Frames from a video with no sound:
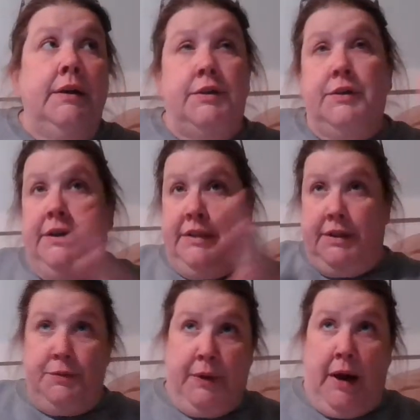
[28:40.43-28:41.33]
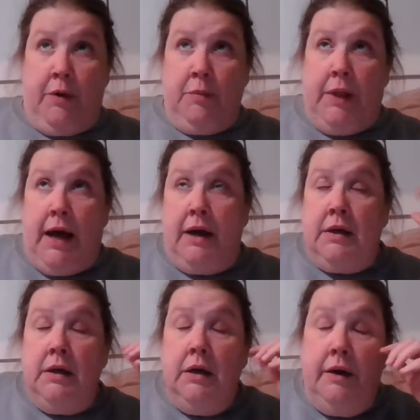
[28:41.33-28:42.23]
during the 3-hour block
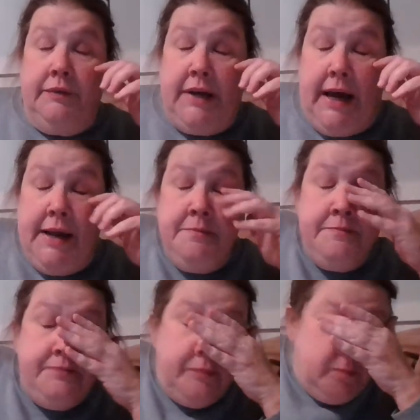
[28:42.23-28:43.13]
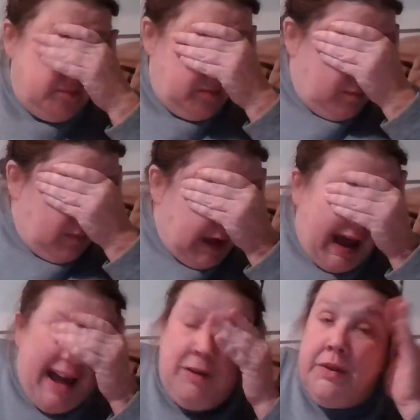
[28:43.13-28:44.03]
of time.
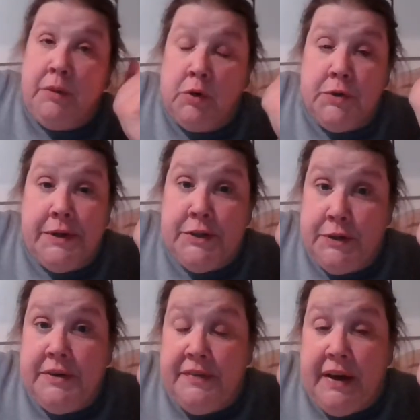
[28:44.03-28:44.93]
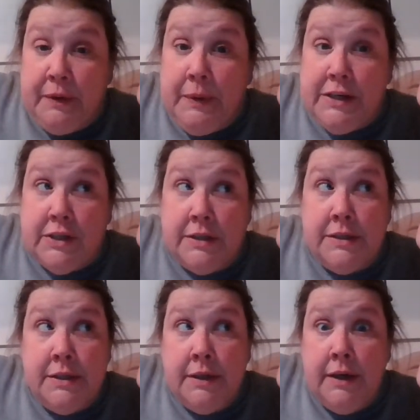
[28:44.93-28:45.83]
I don't think we're doing student
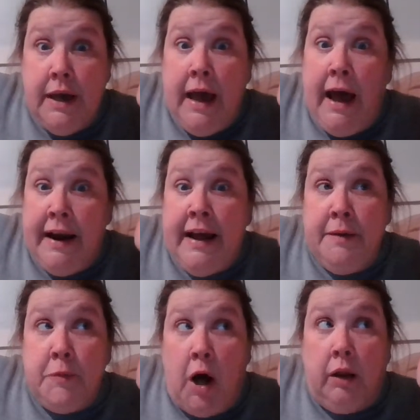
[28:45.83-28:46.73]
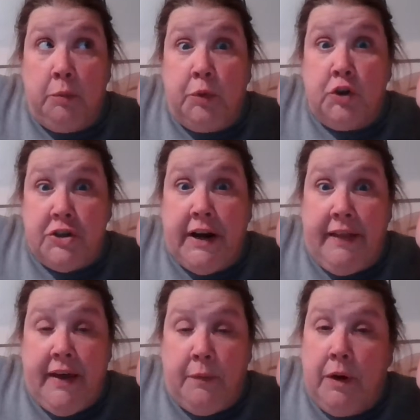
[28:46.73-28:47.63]
evaluations. And I'm calling bullshit
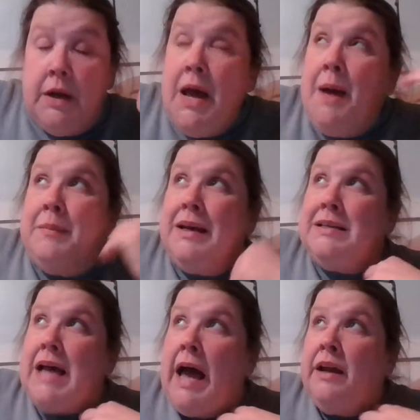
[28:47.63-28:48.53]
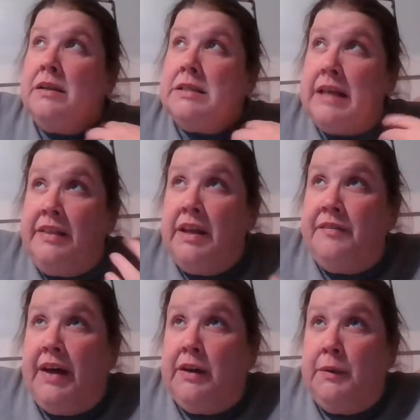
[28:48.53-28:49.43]
on that one. Because I could send the
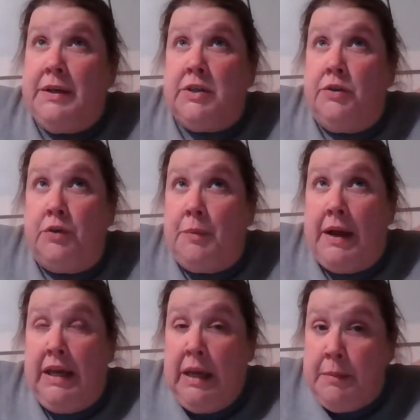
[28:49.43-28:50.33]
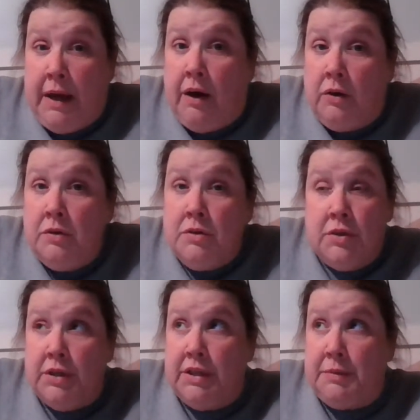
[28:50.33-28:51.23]
evaluation through my email
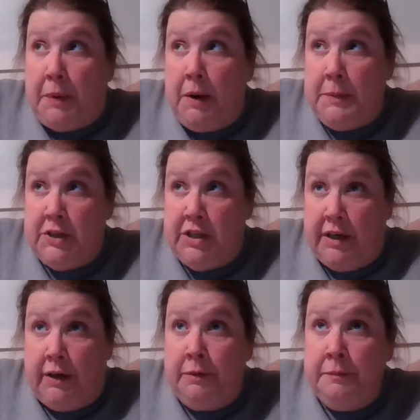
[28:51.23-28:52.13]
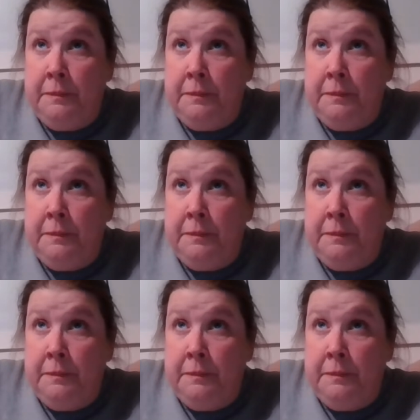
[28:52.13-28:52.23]
to the department chair,